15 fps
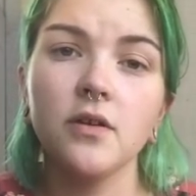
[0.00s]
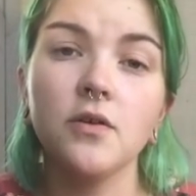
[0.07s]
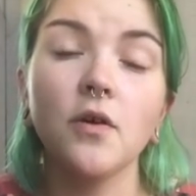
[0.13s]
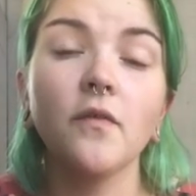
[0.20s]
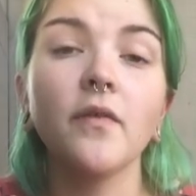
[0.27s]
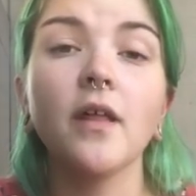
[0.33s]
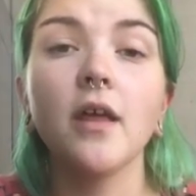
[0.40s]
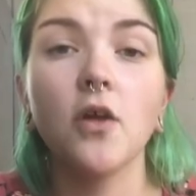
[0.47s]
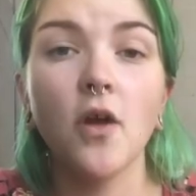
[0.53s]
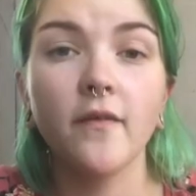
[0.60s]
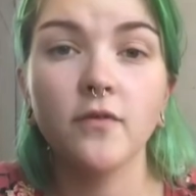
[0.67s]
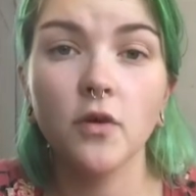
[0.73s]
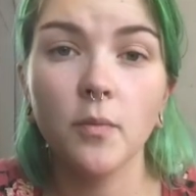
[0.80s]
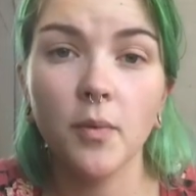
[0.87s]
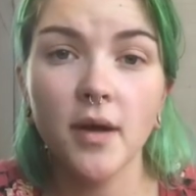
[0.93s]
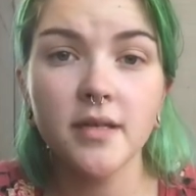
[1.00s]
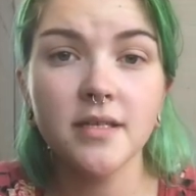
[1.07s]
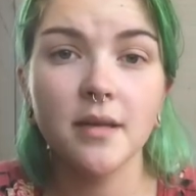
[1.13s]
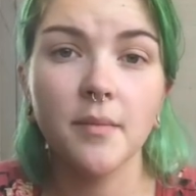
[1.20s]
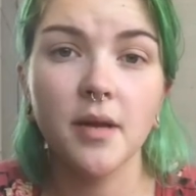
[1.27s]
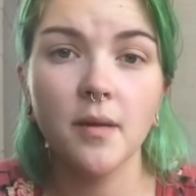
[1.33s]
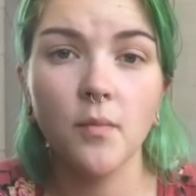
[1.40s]
don't feel like you have to repress
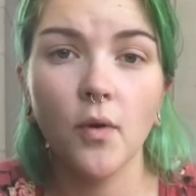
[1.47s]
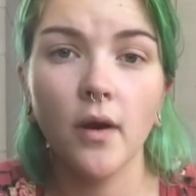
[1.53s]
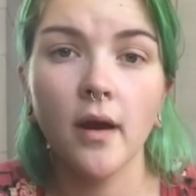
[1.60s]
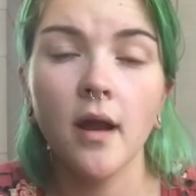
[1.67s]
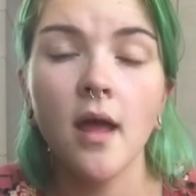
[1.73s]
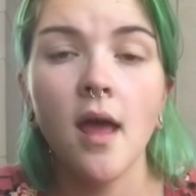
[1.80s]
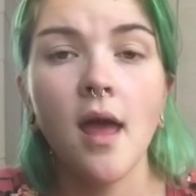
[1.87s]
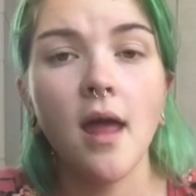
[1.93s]
them anymore.